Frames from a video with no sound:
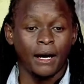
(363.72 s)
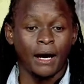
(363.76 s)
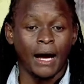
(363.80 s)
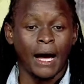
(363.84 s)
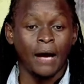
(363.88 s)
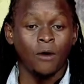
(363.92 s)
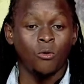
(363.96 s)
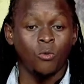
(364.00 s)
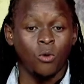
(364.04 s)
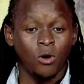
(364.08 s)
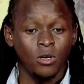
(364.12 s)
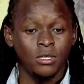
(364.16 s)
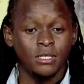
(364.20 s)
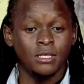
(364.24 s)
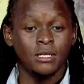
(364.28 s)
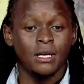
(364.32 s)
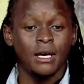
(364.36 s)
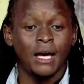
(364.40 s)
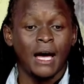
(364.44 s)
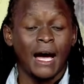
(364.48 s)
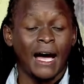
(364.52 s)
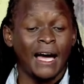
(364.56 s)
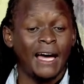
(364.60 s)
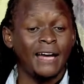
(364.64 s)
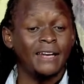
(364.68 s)
uh, I was,
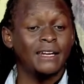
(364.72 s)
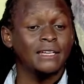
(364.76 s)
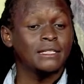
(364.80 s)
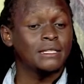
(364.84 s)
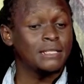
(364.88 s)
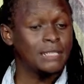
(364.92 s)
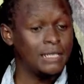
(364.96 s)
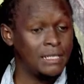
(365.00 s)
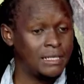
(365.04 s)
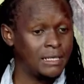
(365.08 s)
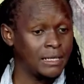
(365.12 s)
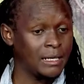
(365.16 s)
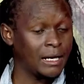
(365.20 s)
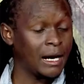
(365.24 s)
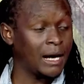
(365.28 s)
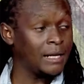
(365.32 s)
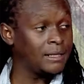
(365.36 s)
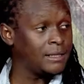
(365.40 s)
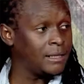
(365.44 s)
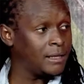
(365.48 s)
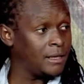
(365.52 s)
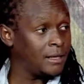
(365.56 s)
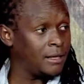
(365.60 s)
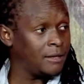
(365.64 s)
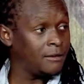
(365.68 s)
I had a sitting
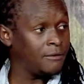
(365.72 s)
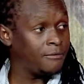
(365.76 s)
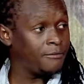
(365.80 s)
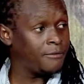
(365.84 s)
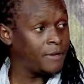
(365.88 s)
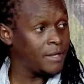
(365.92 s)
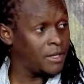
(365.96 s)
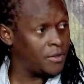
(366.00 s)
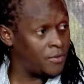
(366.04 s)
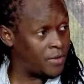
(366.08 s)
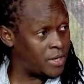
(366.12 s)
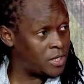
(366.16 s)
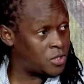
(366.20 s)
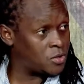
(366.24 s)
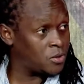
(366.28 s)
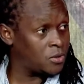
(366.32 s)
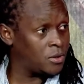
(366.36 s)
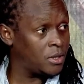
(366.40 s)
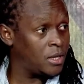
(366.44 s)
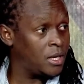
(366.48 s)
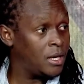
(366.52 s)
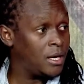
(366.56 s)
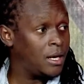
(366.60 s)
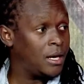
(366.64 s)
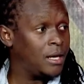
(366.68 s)
at the
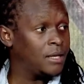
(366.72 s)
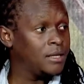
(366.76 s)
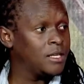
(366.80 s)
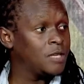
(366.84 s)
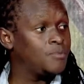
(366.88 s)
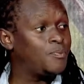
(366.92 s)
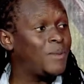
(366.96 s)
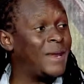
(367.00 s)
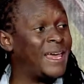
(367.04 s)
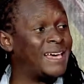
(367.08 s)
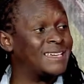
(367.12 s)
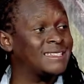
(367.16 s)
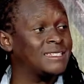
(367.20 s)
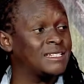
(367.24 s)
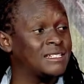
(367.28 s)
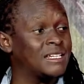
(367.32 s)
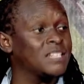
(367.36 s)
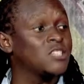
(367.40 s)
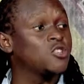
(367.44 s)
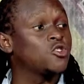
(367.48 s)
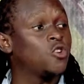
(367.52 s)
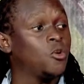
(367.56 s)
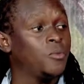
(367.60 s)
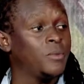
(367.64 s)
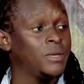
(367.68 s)
Federation, the Player
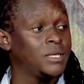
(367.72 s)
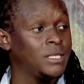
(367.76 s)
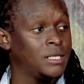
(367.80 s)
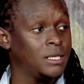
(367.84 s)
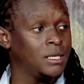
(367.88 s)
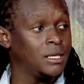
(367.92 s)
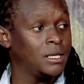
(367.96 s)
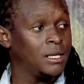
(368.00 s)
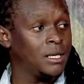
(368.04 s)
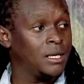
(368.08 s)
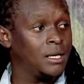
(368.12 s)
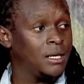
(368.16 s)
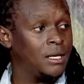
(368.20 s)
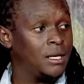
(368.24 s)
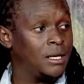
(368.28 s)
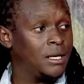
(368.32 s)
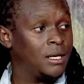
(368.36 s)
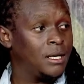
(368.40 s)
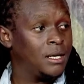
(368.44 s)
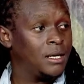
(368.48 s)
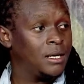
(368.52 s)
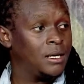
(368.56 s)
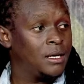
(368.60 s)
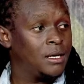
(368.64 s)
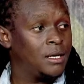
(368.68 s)
Status Committee.
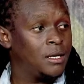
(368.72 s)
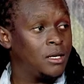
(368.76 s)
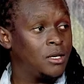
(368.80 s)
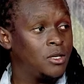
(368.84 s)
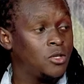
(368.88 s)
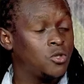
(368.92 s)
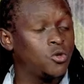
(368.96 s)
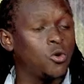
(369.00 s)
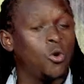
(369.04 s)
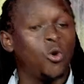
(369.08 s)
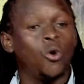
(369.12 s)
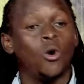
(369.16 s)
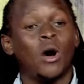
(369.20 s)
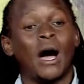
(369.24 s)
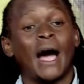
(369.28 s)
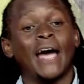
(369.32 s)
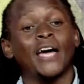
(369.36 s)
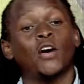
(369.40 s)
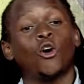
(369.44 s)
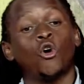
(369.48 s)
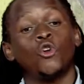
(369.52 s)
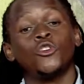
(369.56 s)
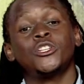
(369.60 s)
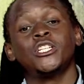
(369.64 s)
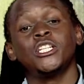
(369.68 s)
Uh-huh. So yes. I
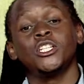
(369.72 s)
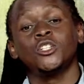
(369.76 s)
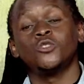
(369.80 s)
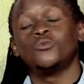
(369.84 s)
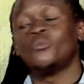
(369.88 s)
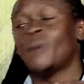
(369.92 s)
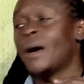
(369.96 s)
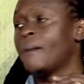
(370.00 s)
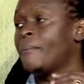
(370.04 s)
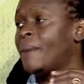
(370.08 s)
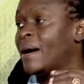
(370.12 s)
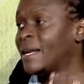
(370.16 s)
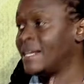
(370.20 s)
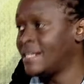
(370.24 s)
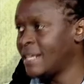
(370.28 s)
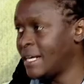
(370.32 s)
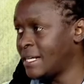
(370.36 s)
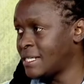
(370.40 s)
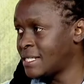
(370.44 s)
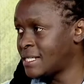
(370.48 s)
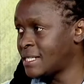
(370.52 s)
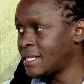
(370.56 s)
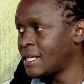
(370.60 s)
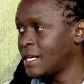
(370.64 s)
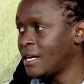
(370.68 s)
continued my
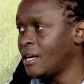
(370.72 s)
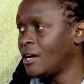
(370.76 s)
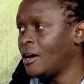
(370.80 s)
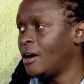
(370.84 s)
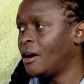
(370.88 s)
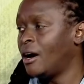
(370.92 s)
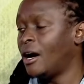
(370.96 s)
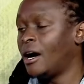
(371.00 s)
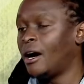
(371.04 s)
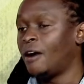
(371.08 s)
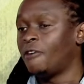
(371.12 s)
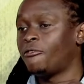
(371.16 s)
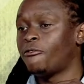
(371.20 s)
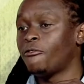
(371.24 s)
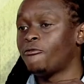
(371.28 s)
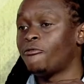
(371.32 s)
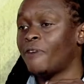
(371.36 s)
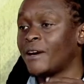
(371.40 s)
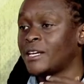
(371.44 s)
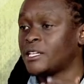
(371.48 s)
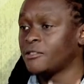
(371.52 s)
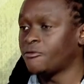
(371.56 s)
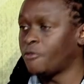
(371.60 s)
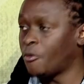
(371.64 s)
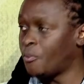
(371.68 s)
mandate uh, for
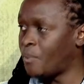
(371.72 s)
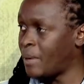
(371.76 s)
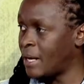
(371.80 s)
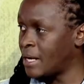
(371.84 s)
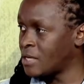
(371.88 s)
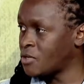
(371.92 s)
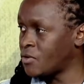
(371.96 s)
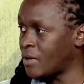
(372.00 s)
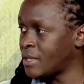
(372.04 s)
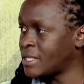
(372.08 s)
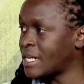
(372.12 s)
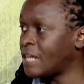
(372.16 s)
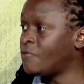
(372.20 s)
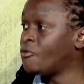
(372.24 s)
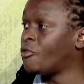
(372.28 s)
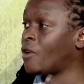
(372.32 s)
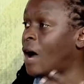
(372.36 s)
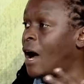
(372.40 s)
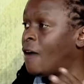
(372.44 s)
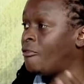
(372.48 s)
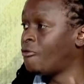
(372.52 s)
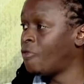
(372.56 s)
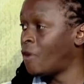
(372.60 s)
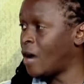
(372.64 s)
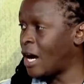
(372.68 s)
fighting for players' rights, adv
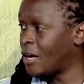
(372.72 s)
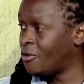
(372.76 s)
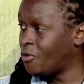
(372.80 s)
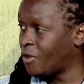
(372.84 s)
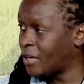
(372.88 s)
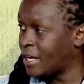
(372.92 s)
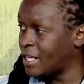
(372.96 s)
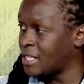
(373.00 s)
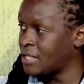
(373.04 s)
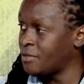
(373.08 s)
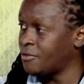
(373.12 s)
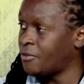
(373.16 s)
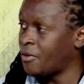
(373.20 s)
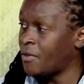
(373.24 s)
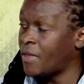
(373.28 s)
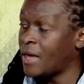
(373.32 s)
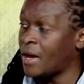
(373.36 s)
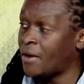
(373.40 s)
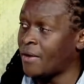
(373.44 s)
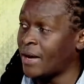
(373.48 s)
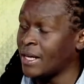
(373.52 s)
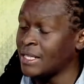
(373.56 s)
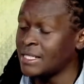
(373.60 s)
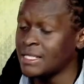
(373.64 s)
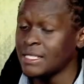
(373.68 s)
adv advocating for
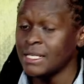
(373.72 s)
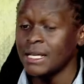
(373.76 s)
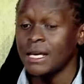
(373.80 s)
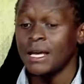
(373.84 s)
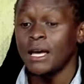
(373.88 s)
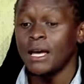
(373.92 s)
their rights.